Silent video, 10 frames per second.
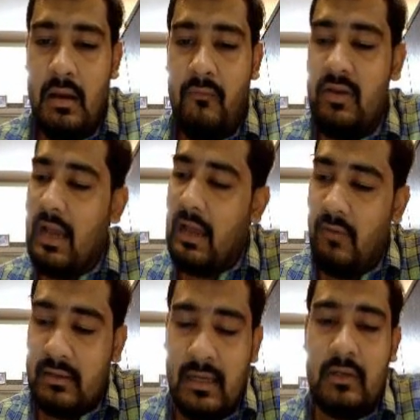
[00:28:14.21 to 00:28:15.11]
we are
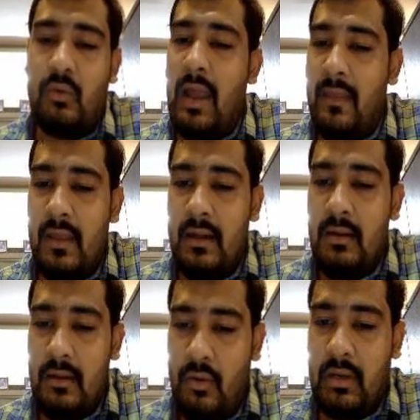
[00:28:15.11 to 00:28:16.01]
working together.
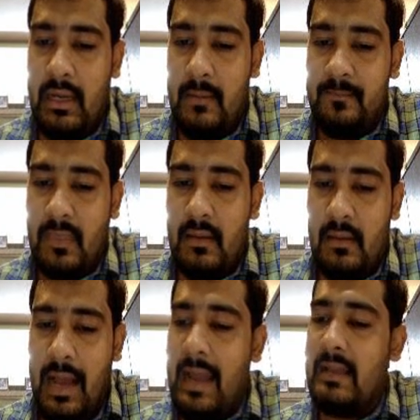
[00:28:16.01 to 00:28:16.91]
Okay,
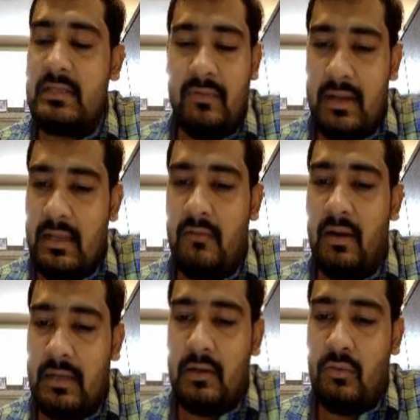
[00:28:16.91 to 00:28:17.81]
I and Shivani are
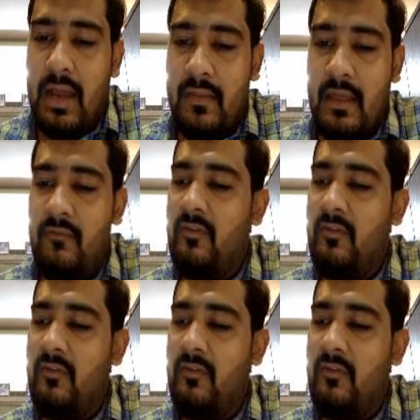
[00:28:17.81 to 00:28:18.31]
working together.